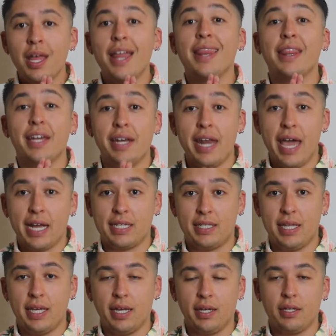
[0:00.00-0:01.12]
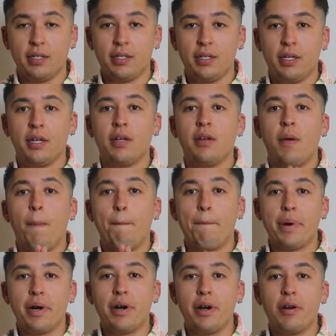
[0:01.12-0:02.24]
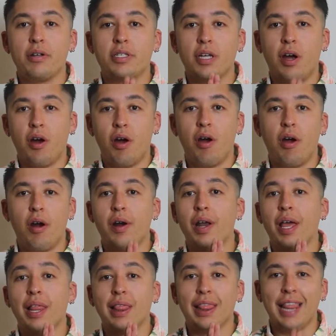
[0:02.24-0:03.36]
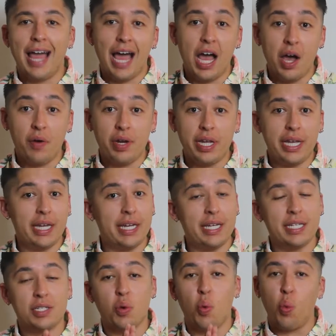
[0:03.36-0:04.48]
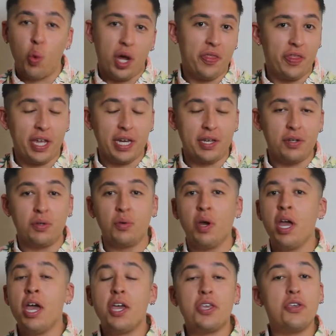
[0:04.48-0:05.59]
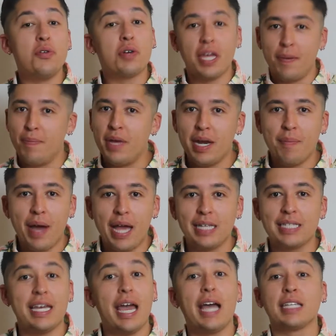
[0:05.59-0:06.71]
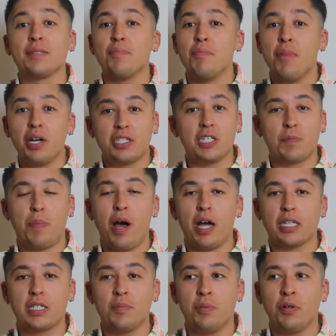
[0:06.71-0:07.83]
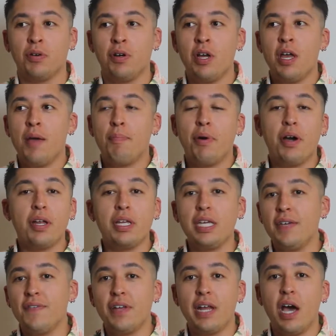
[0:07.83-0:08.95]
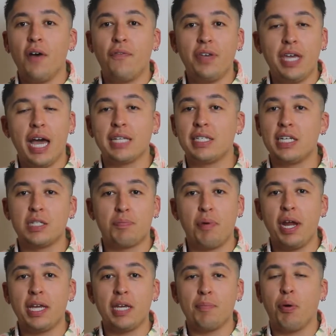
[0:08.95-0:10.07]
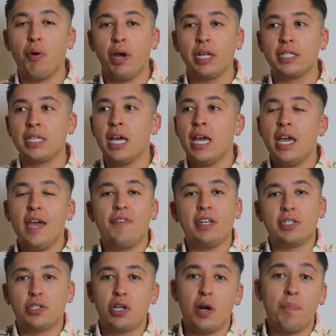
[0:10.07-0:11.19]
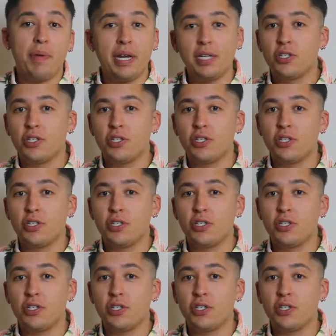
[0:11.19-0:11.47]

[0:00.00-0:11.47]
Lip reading: The next thing. Birds are loud. It is what they do. You can minimize it as much as possible, but even Alfie has his breaking points. If he's chirping